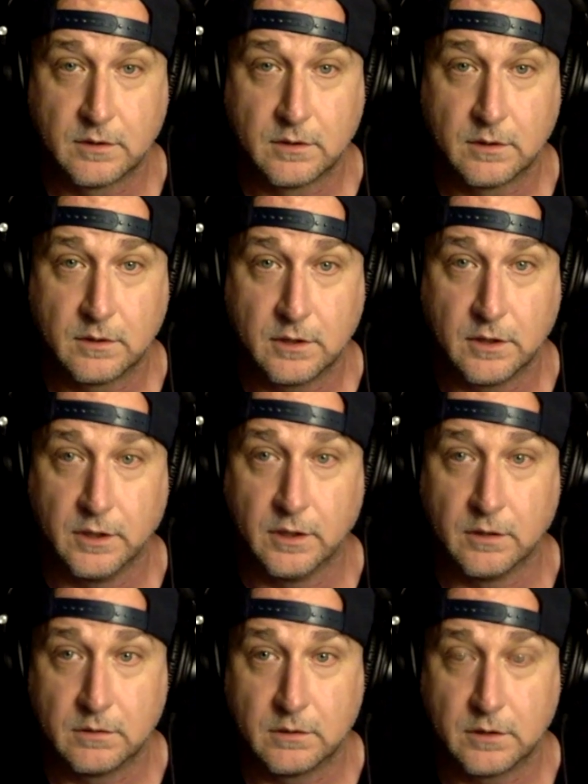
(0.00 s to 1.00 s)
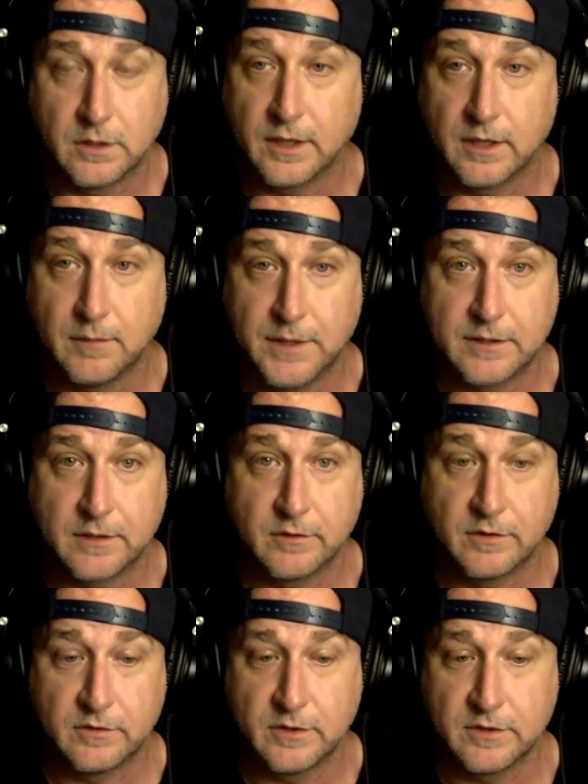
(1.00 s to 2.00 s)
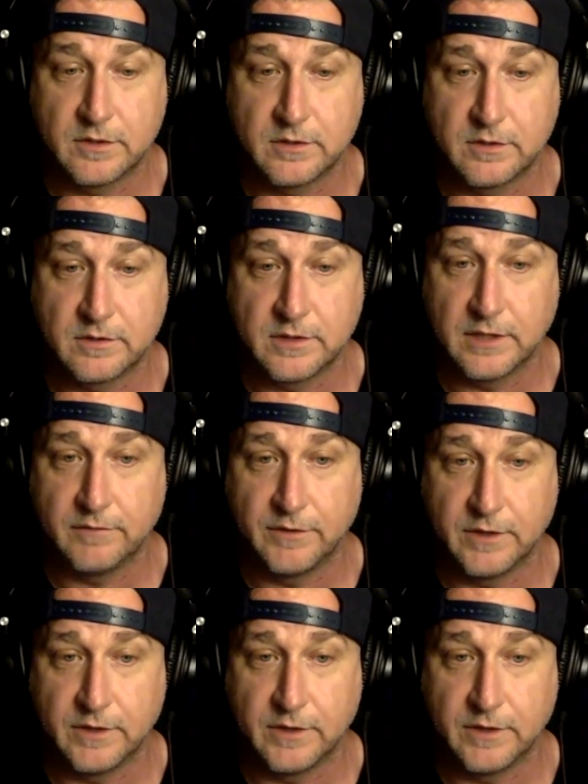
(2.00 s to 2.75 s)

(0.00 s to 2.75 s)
You know, you got to make those decisions yourself.